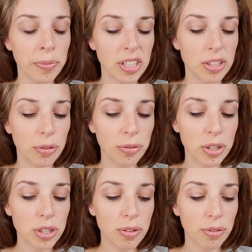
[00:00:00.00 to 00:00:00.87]
So,
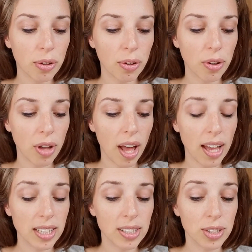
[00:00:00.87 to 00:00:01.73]
first of all,
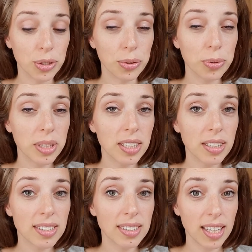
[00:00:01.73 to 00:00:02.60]
I do want
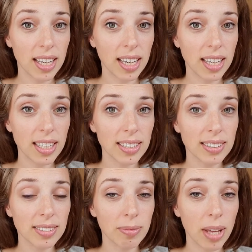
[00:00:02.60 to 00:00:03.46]
to say
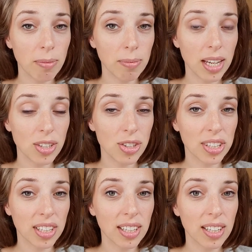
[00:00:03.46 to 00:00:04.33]
and
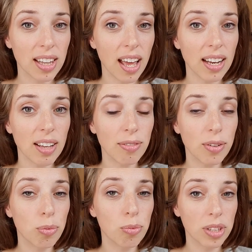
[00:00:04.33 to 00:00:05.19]
mention that if
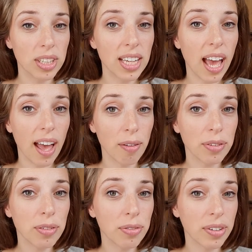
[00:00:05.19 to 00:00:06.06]
you really
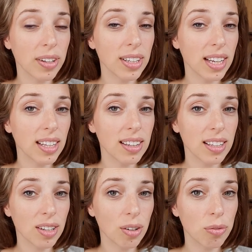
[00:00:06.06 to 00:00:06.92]
haven't felt
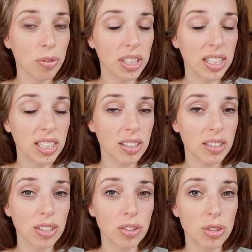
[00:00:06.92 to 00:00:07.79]
anything in over a year
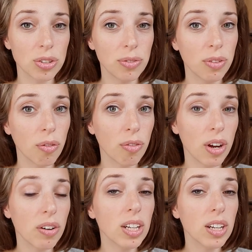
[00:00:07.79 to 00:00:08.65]
and you just feel
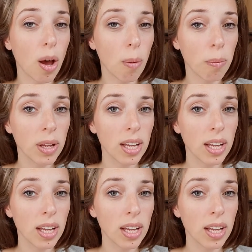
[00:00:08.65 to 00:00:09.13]
very numb,